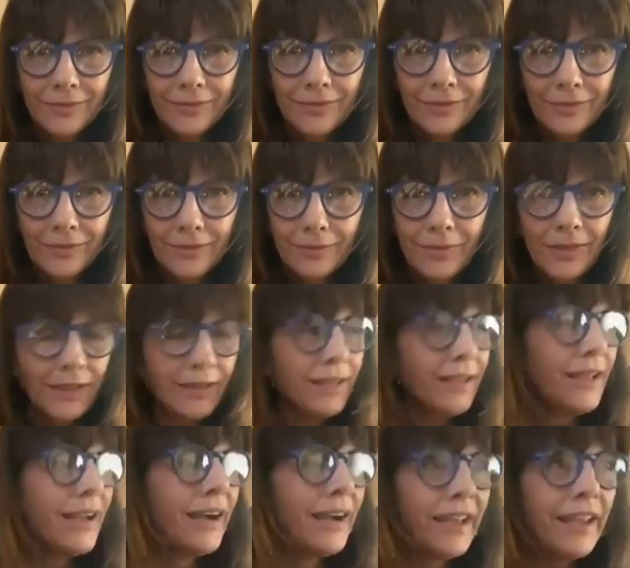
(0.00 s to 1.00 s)
But the
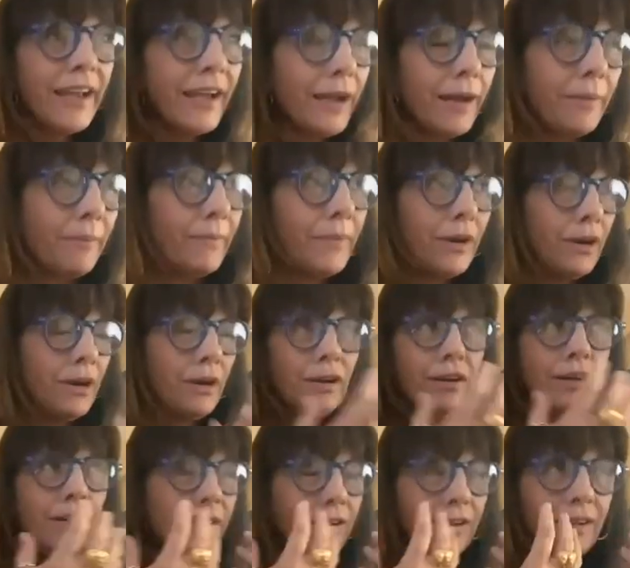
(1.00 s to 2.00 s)
I am,
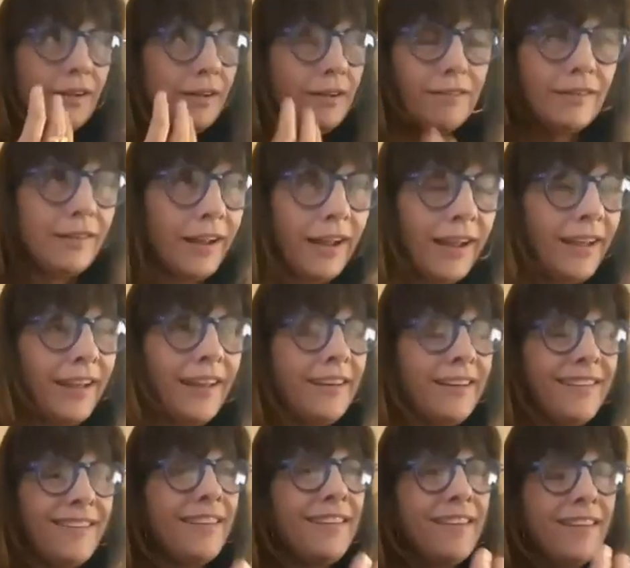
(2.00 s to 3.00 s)
and
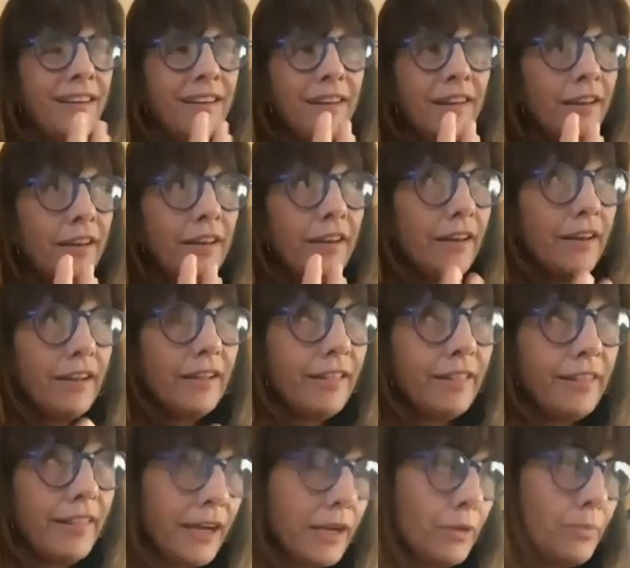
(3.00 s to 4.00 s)

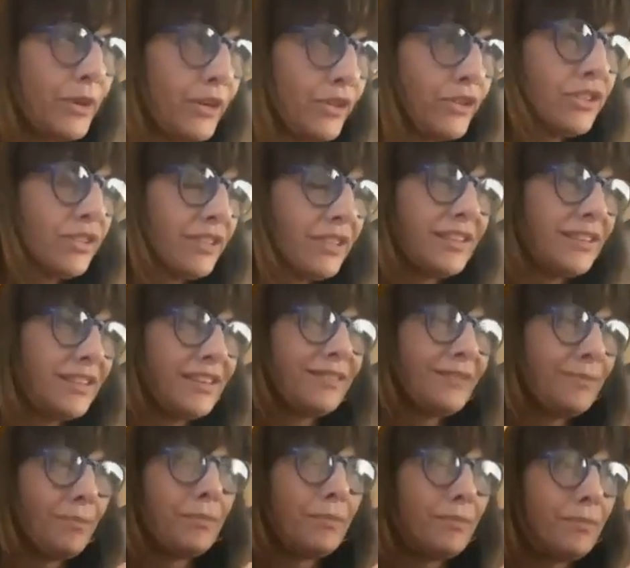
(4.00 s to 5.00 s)
that person
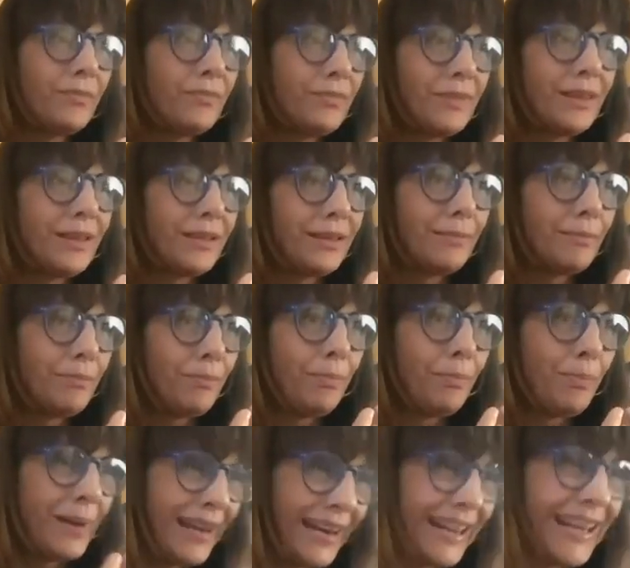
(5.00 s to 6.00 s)

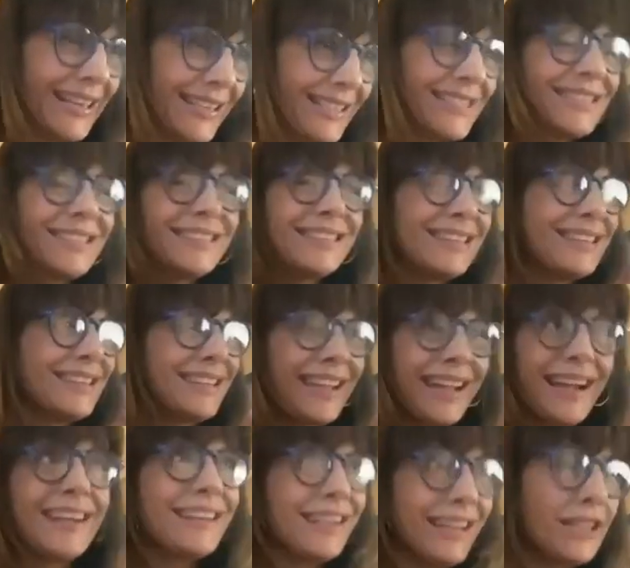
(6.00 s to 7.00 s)
plays
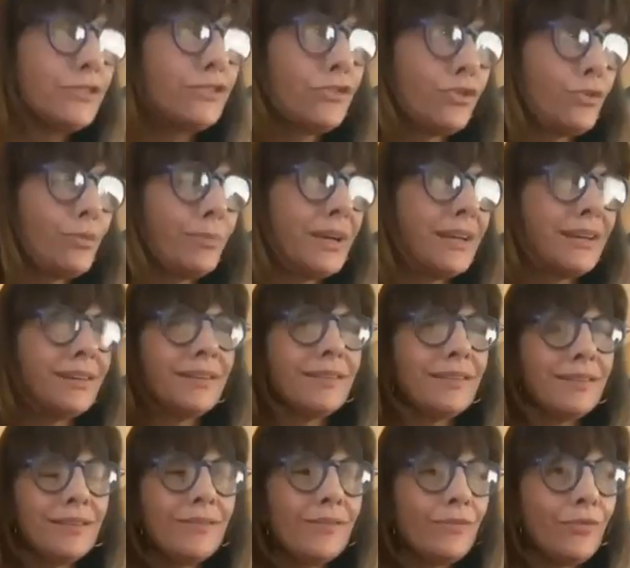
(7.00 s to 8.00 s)
that instrument
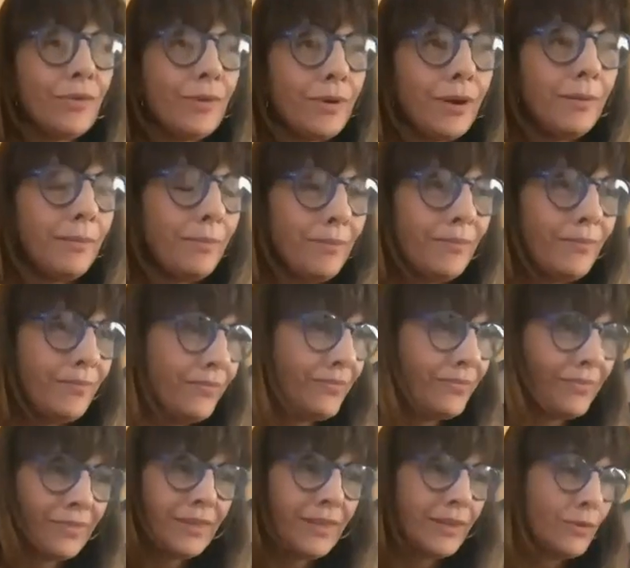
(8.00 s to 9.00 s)
from
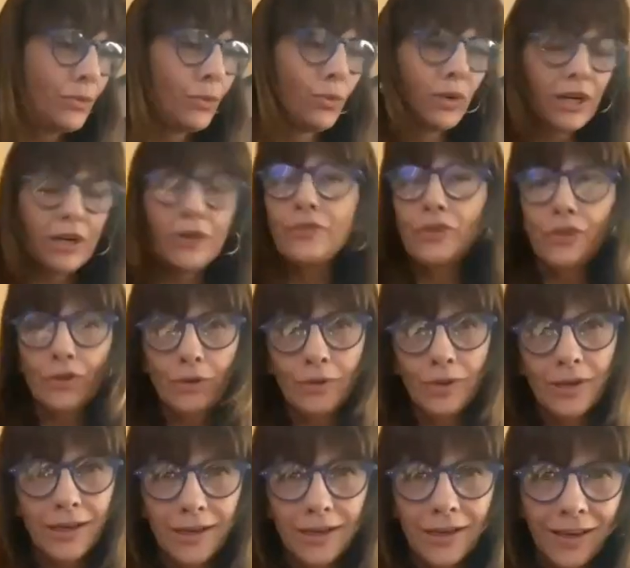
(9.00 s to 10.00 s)
whatever you
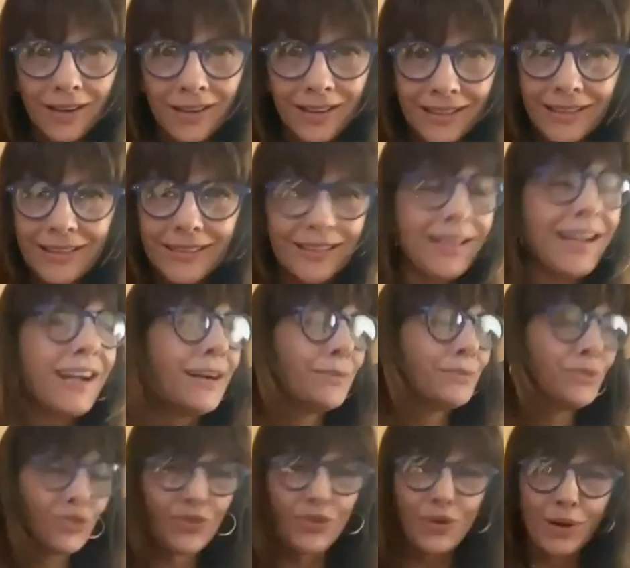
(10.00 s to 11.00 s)
want to call it, comes
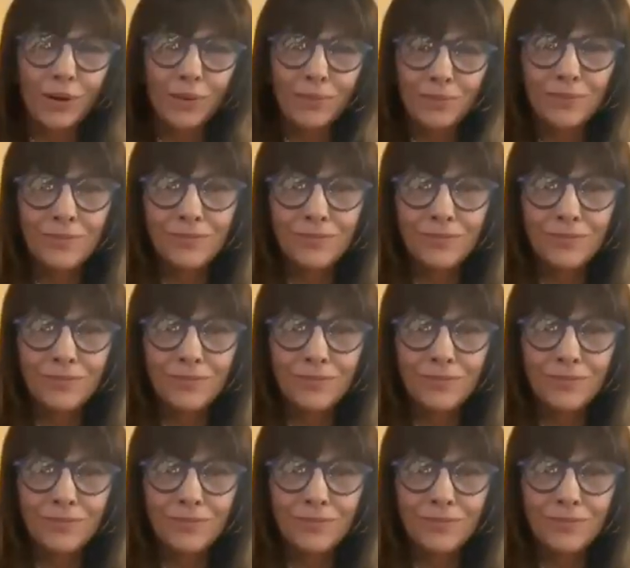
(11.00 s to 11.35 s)
from